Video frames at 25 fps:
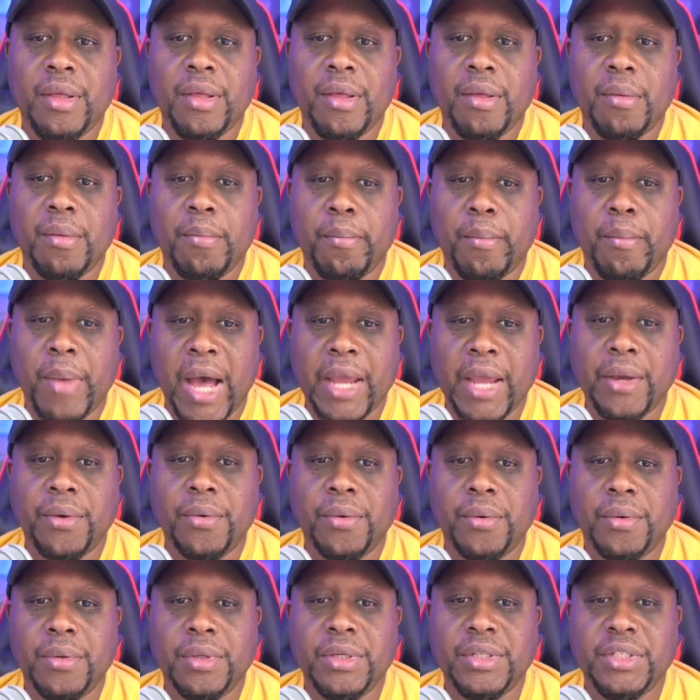
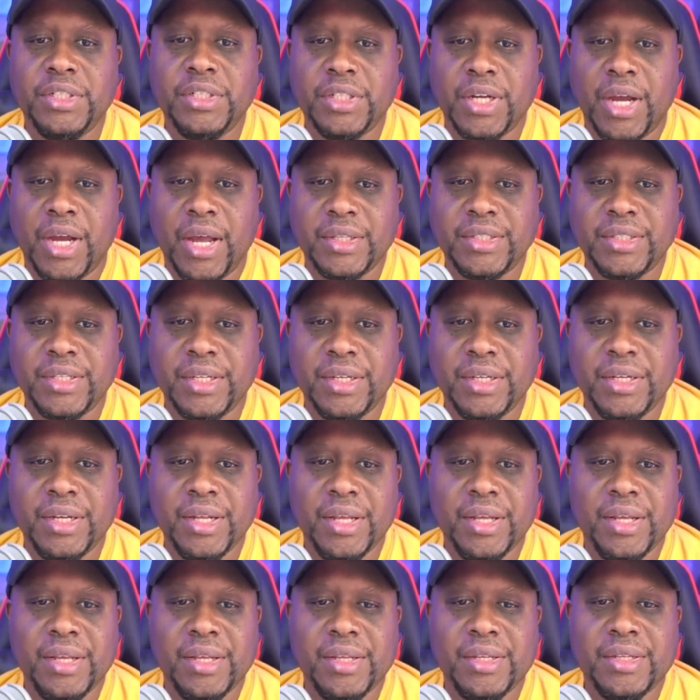Michael Johnson.
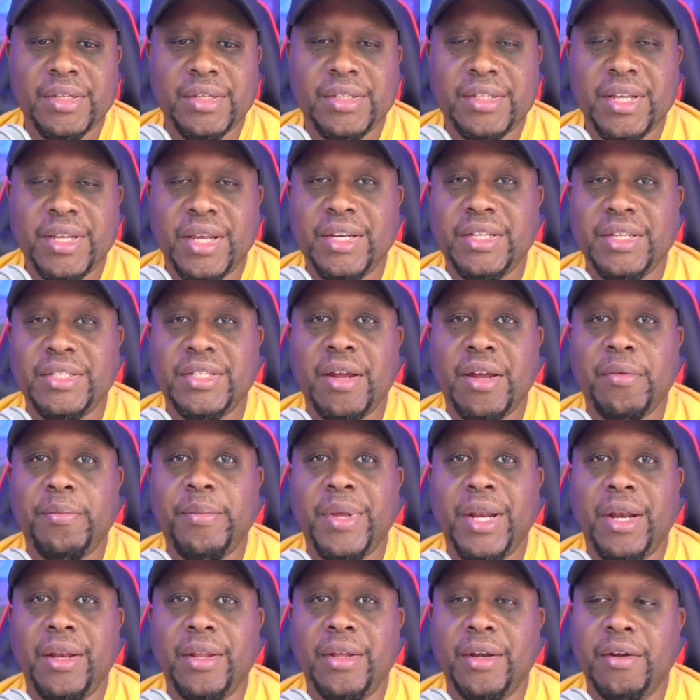Said he's never
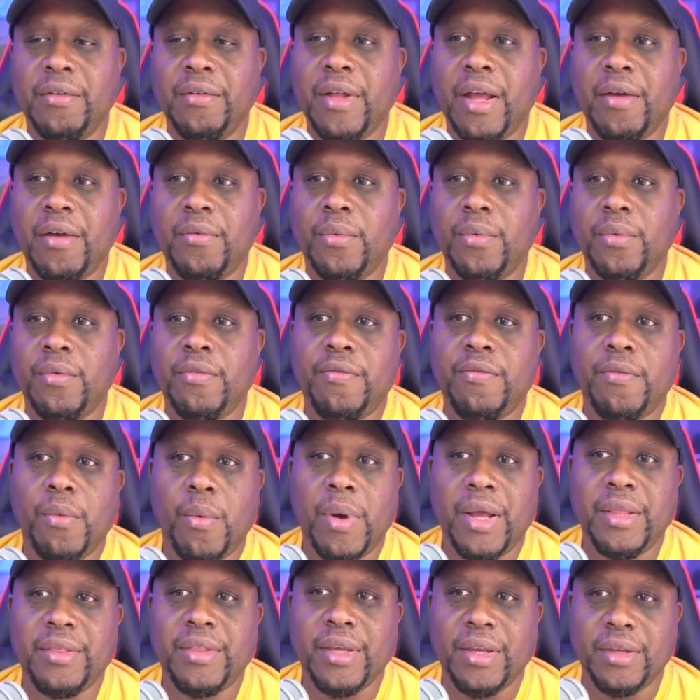been a leader. Now, for
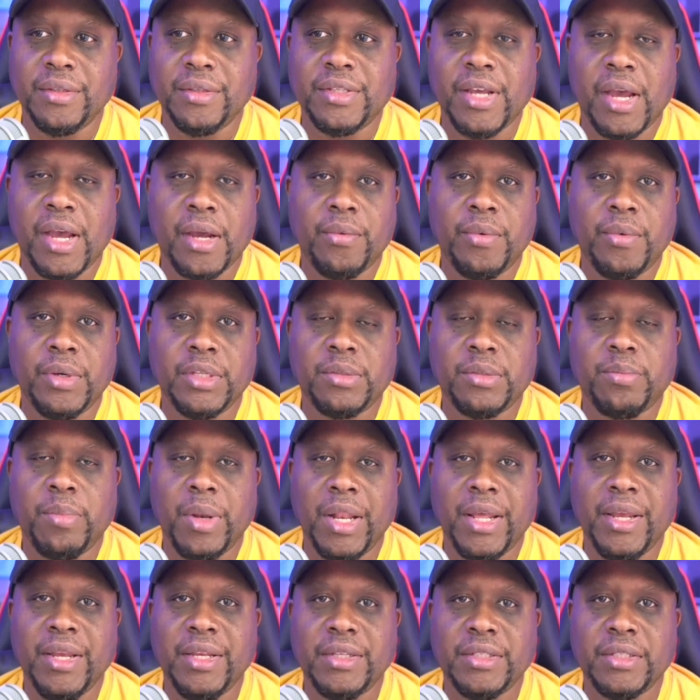one thing, Tiger Woods
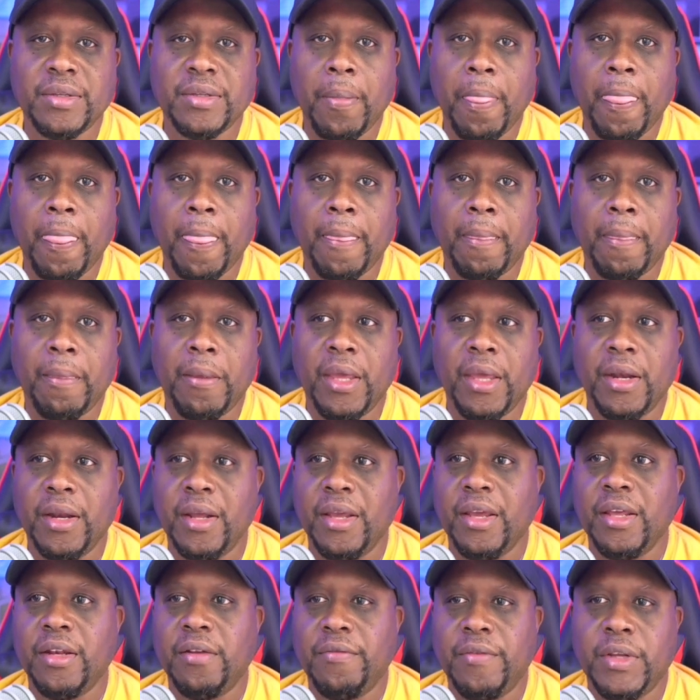plays in an
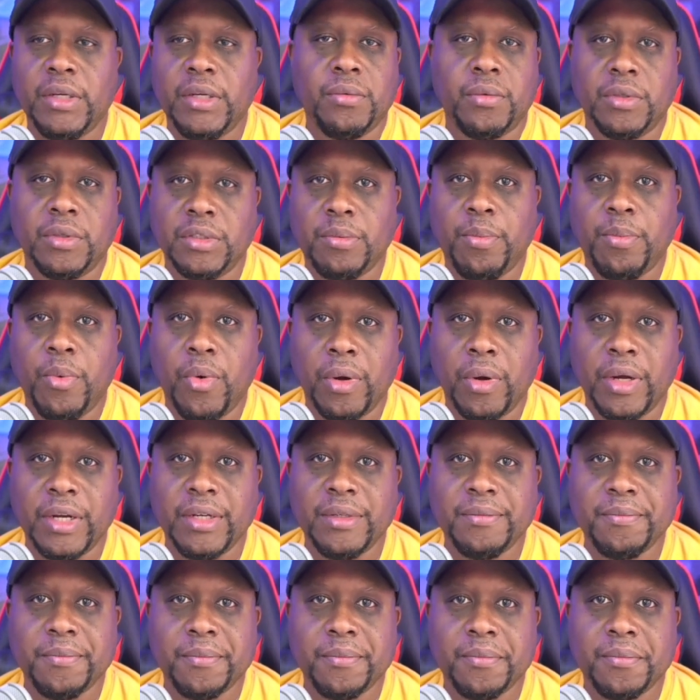individual sport.
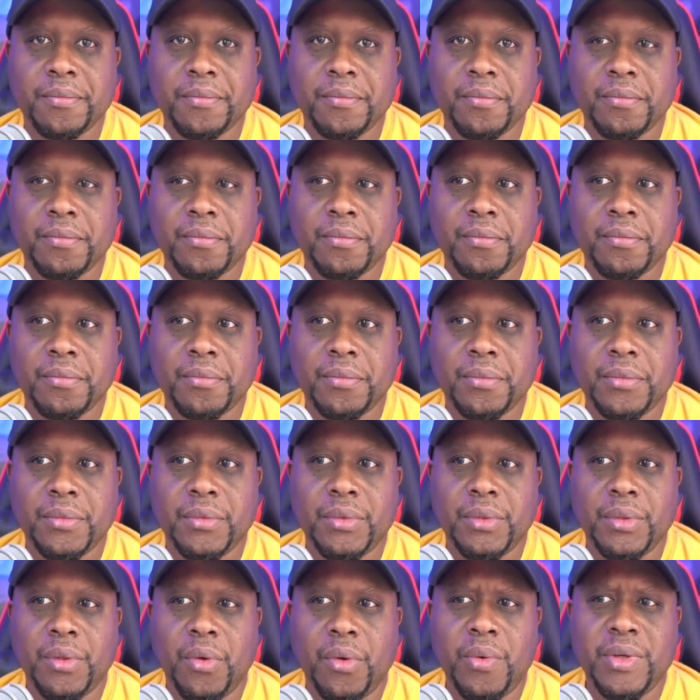
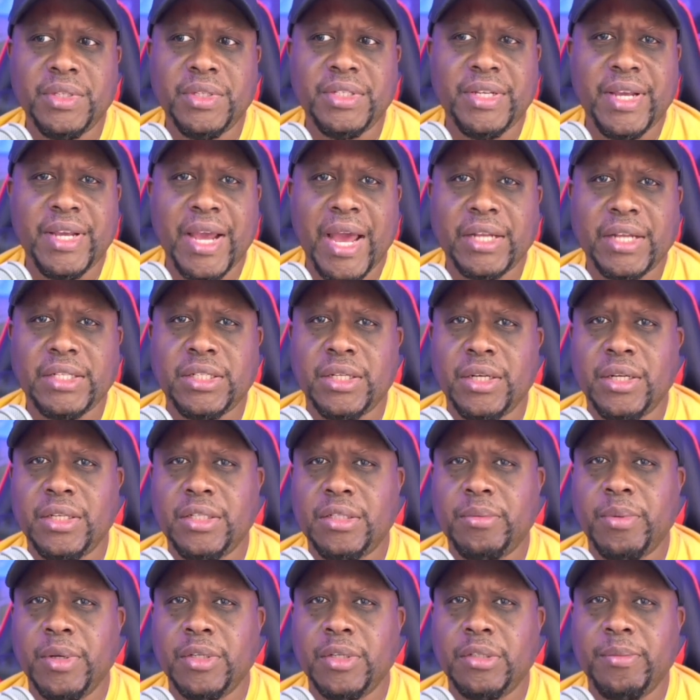Who is he actually
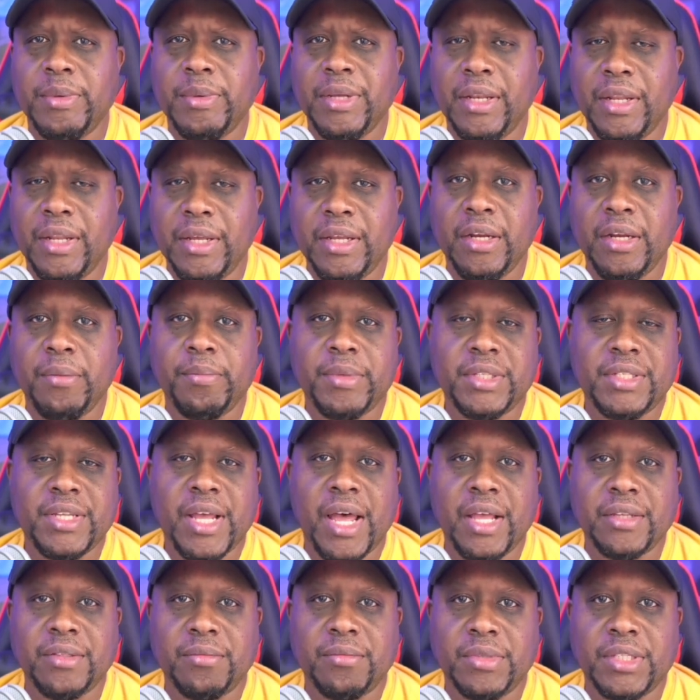supposed to be leading
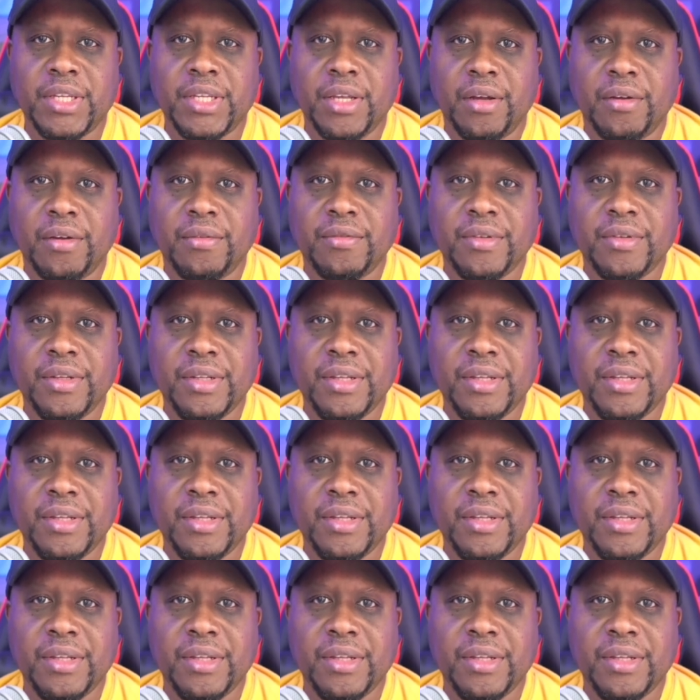besides himself?